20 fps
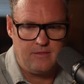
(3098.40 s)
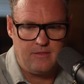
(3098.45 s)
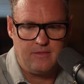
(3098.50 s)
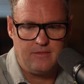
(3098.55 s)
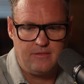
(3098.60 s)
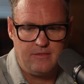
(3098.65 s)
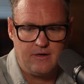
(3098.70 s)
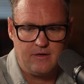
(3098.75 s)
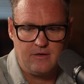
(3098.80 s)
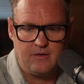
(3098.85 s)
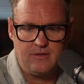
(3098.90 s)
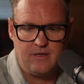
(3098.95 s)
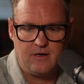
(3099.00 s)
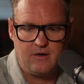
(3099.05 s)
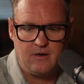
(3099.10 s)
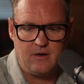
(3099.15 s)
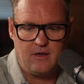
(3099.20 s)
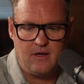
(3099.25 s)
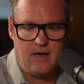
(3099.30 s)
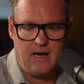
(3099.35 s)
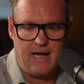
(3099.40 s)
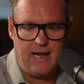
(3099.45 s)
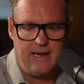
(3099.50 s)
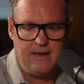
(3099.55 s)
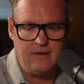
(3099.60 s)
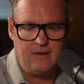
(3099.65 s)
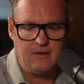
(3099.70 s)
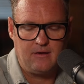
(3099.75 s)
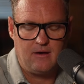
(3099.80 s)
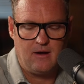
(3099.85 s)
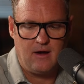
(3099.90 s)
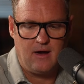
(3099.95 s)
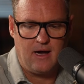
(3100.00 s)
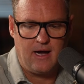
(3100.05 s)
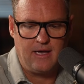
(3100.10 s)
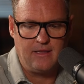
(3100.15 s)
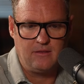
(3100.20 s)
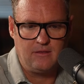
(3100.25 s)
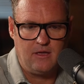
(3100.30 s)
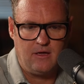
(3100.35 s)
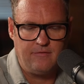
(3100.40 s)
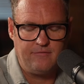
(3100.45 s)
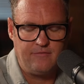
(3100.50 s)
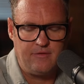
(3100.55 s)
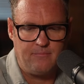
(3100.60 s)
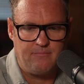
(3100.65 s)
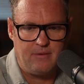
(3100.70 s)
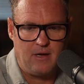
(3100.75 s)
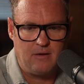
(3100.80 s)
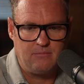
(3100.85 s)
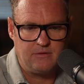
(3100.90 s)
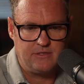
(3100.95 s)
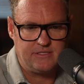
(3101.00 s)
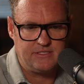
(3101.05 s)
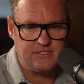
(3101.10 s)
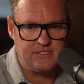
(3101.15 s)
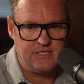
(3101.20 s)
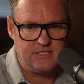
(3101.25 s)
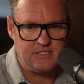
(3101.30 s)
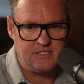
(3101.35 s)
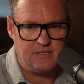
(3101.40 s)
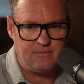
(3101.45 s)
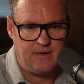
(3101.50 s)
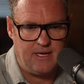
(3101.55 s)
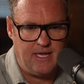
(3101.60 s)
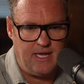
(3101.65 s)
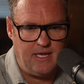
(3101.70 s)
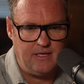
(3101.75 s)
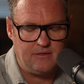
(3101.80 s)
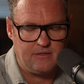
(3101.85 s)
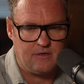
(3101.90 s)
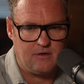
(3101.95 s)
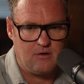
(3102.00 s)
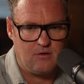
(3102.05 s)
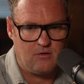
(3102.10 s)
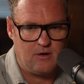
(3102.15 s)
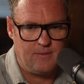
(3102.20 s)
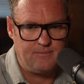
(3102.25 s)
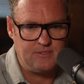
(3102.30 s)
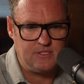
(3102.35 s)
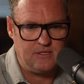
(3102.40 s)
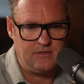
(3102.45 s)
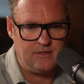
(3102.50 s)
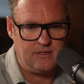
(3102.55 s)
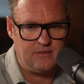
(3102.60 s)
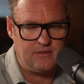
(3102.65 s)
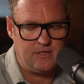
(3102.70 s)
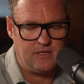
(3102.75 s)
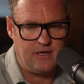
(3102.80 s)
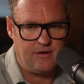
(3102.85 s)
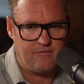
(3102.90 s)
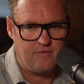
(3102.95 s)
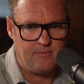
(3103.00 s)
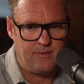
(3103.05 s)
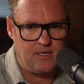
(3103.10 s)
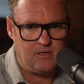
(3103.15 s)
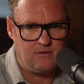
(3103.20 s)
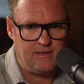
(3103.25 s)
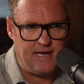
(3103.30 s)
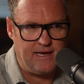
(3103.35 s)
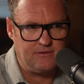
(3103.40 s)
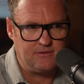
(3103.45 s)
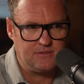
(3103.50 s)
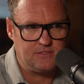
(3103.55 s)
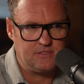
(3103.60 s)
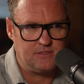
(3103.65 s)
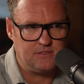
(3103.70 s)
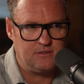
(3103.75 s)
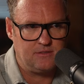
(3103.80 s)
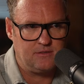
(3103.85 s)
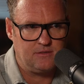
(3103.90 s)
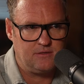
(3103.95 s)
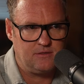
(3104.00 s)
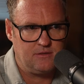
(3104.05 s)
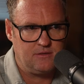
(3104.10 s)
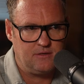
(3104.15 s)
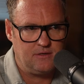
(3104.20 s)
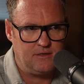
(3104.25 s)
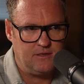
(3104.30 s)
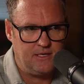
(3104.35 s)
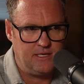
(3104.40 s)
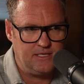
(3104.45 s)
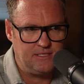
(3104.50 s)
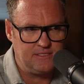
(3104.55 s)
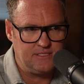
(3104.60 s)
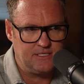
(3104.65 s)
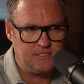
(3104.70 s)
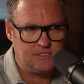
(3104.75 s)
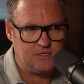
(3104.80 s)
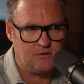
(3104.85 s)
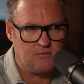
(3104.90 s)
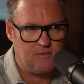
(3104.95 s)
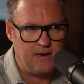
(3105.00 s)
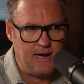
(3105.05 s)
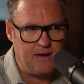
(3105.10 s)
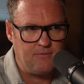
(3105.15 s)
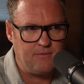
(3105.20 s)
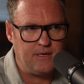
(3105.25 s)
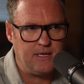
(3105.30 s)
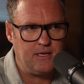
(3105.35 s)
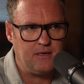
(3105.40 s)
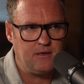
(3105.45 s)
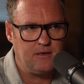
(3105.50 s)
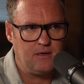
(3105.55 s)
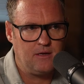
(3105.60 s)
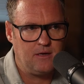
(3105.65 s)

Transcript: I love the public system. I hate the corruption that the government allows to exist around it.